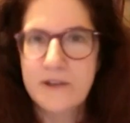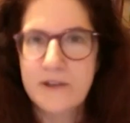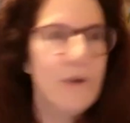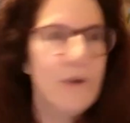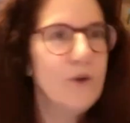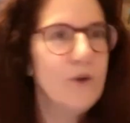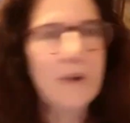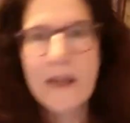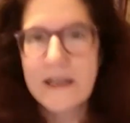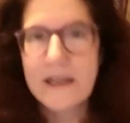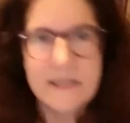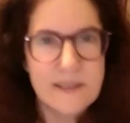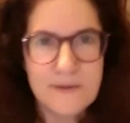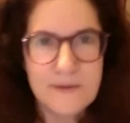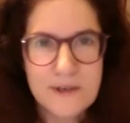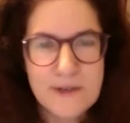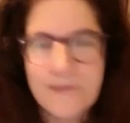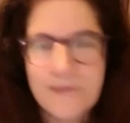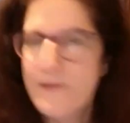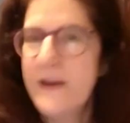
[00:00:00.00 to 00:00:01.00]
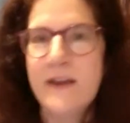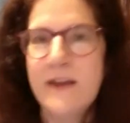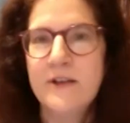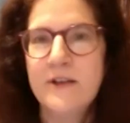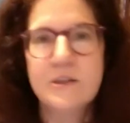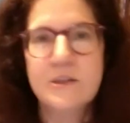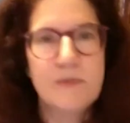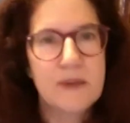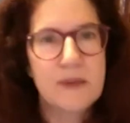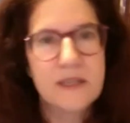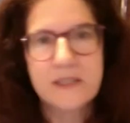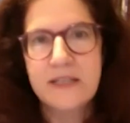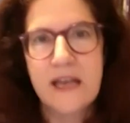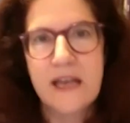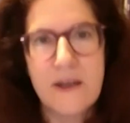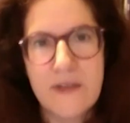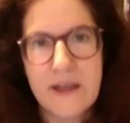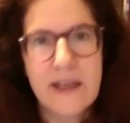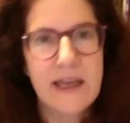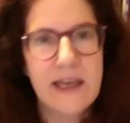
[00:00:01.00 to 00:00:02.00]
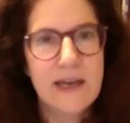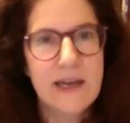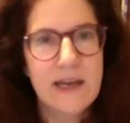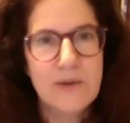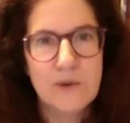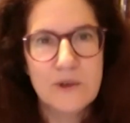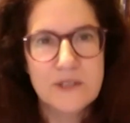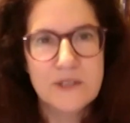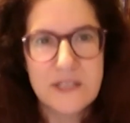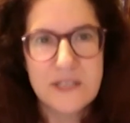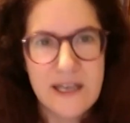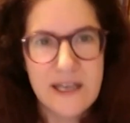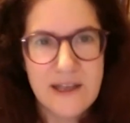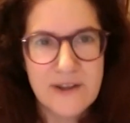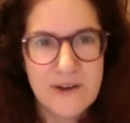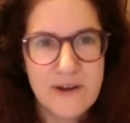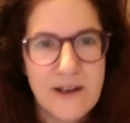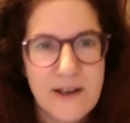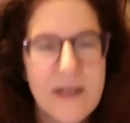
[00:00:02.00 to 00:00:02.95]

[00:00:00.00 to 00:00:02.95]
The whole activity fails because now they can't work together.